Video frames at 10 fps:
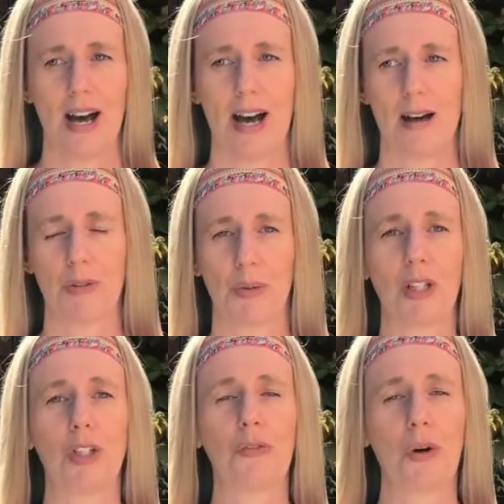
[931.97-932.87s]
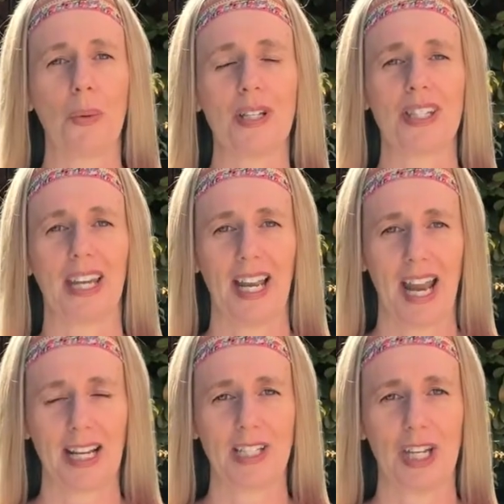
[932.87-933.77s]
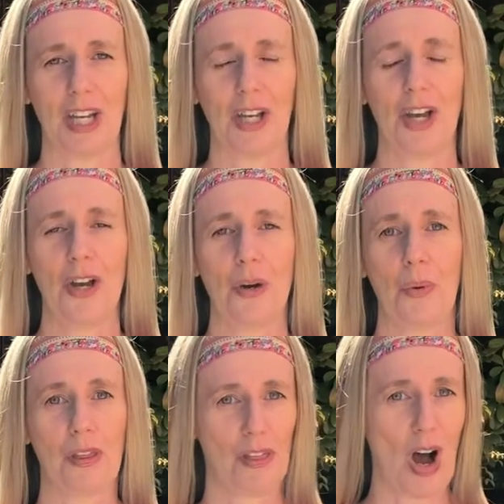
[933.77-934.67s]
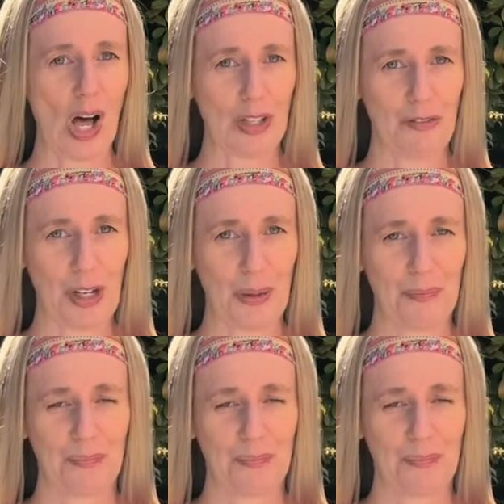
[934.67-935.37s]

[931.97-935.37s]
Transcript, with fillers: Um, so I look forward to connecting with all of you.